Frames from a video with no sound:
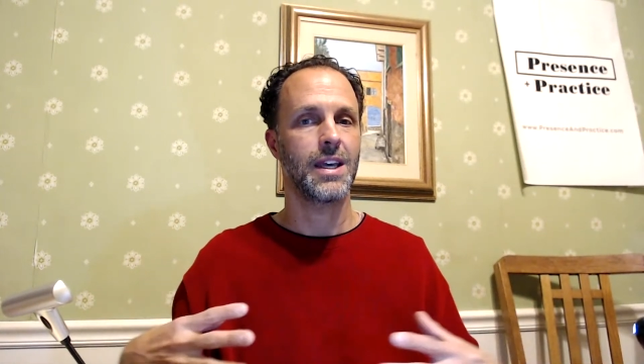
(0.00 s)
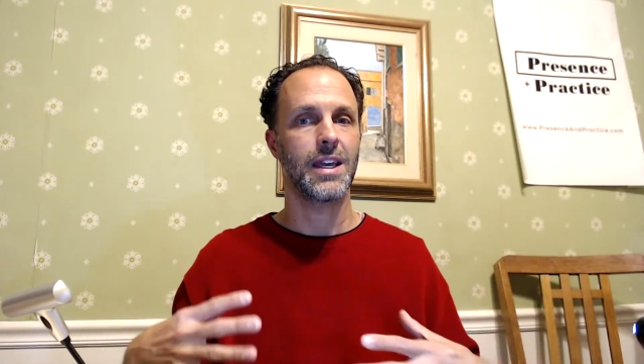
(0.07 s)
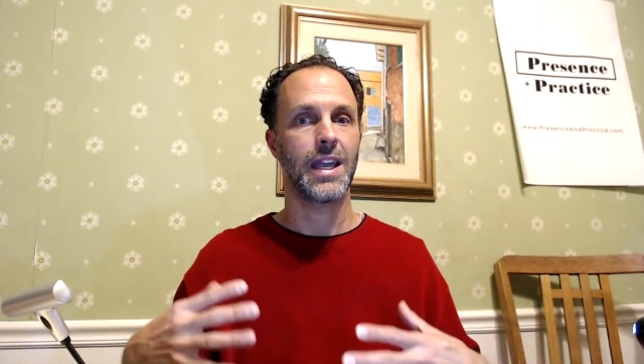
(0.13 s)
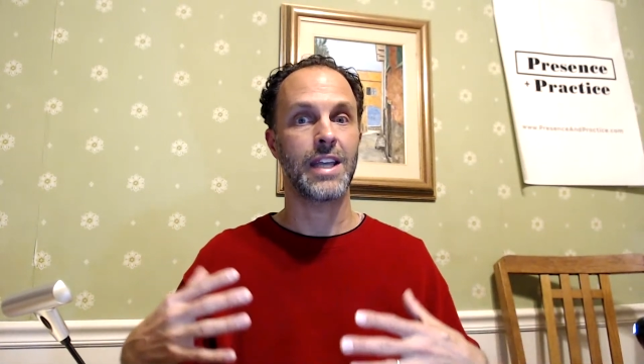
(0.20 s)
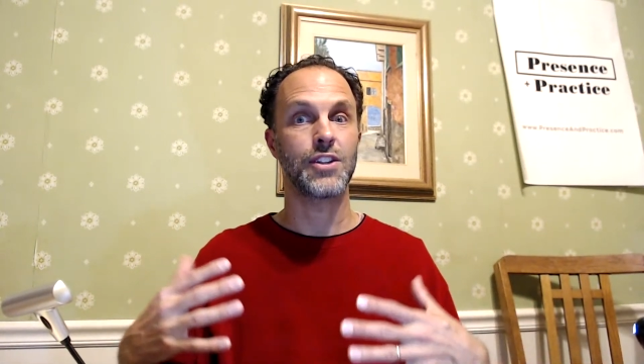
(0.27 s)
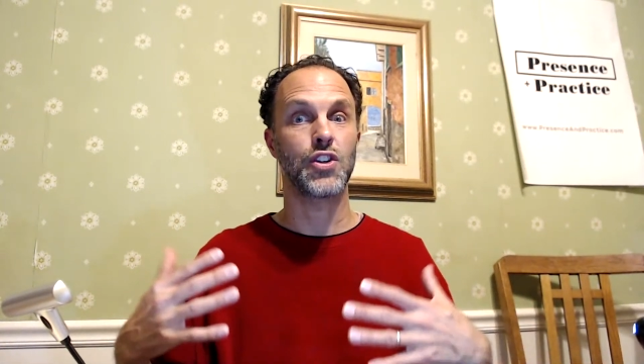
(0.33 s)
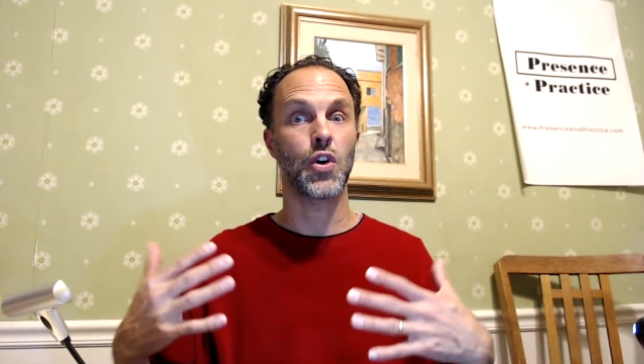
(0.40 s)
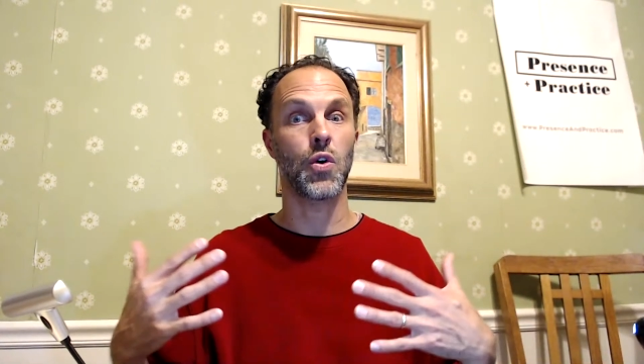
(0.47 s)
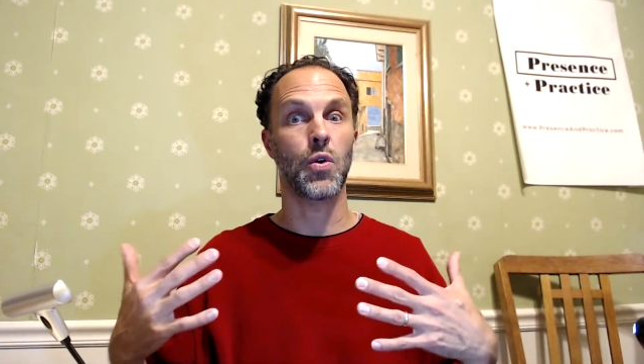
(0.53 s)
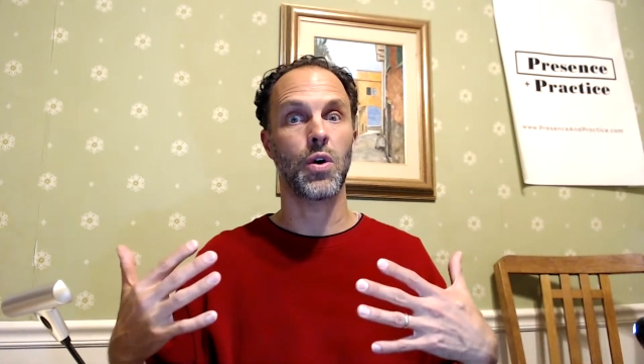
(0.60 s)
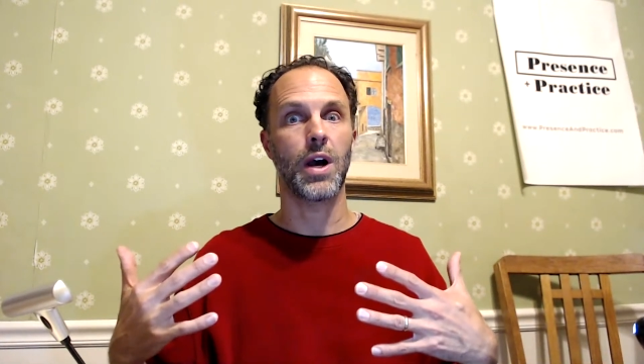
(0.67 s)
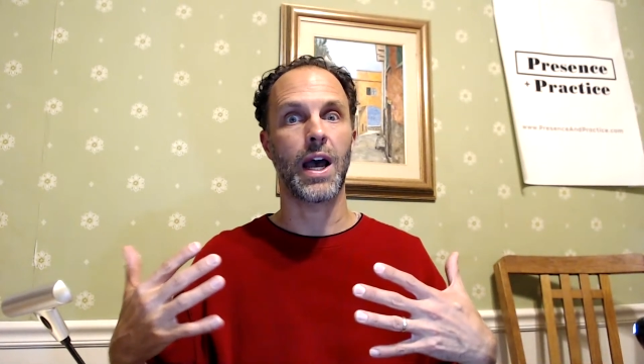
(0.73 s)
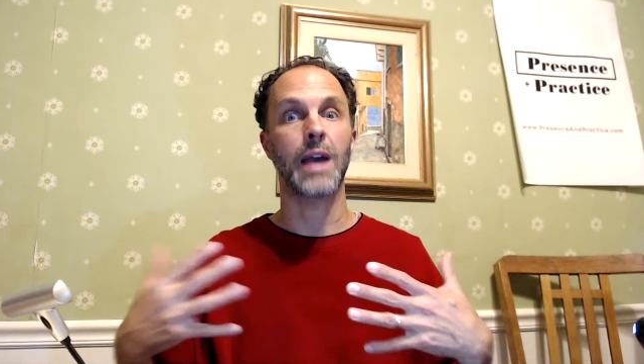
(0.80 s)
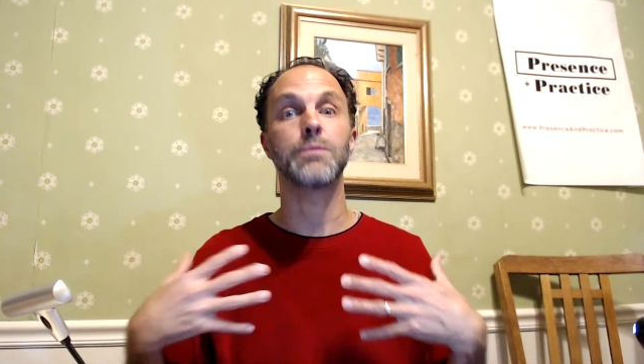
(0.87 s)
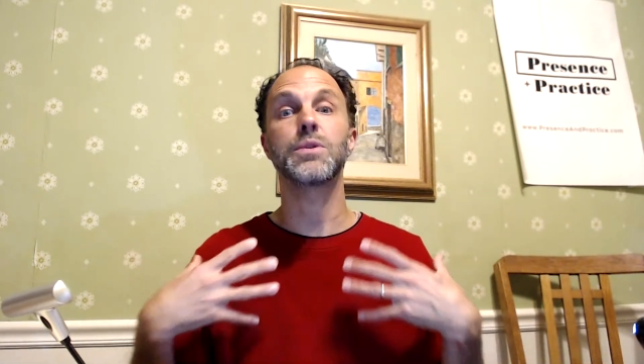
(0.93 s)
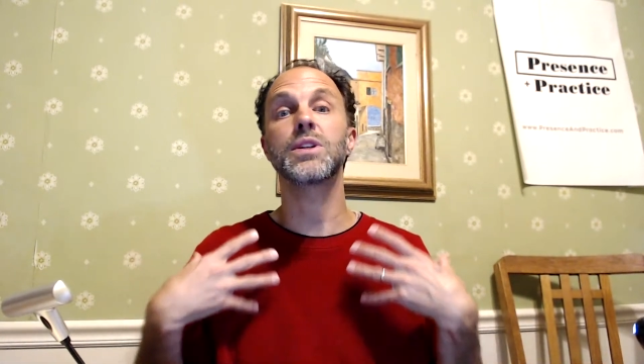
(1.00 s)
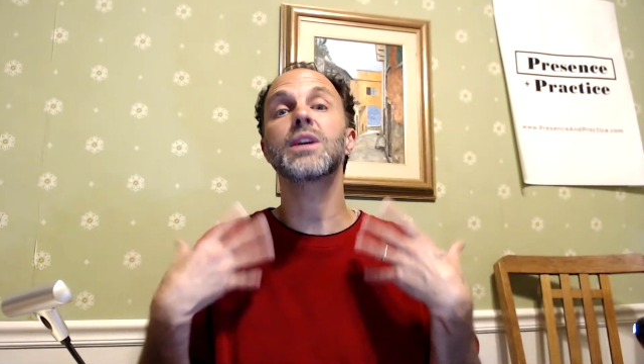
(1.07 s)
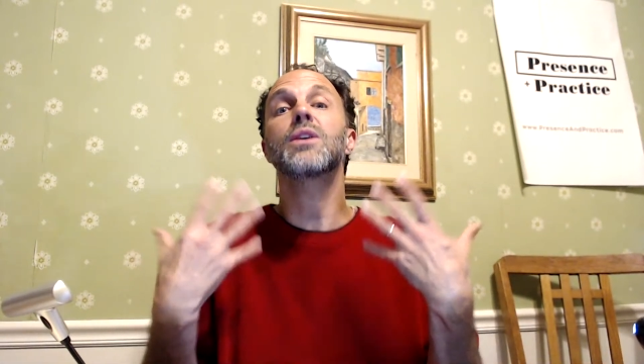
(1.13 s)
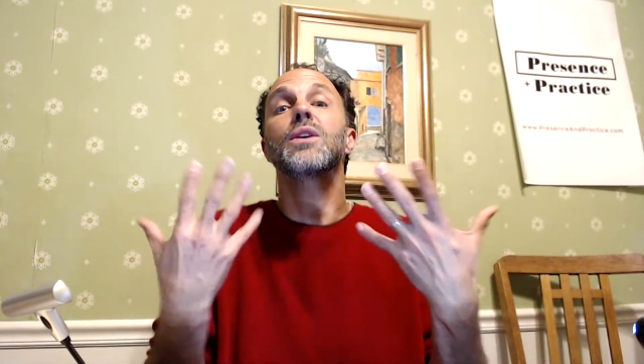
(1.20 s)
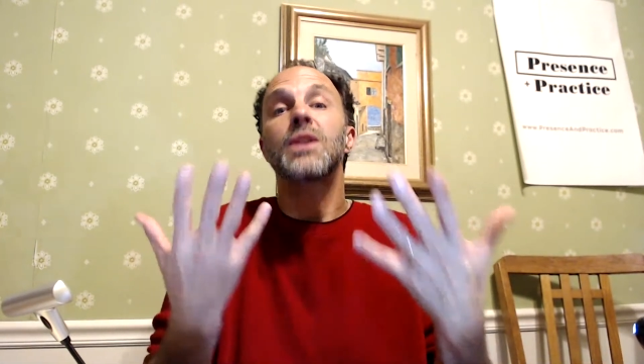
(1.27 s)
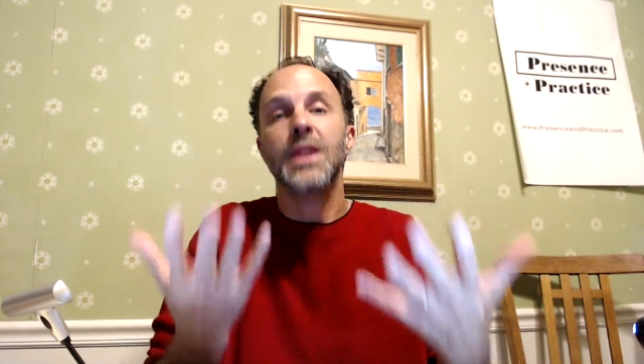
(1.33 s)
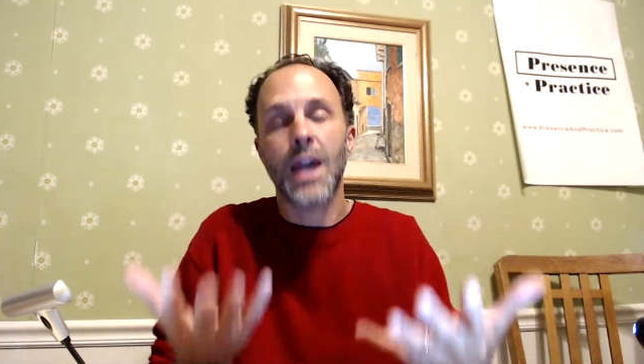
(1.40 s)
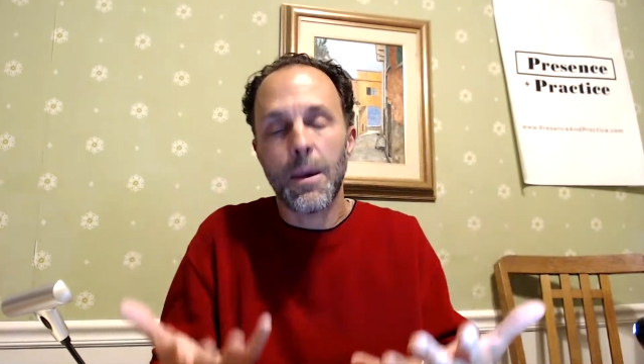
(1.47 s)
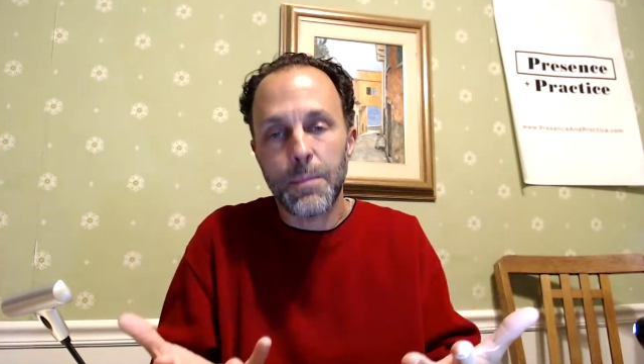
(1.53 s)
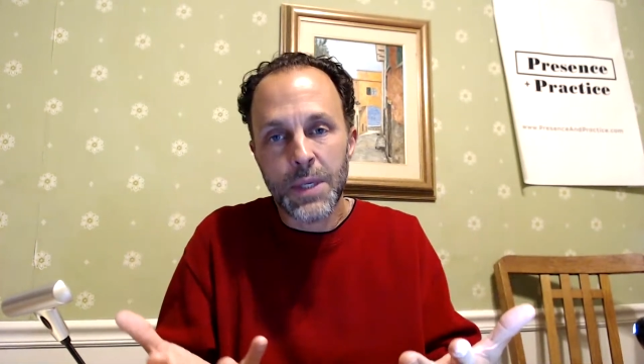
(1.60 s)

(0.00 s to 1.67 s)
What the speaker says: And so I'm sharing that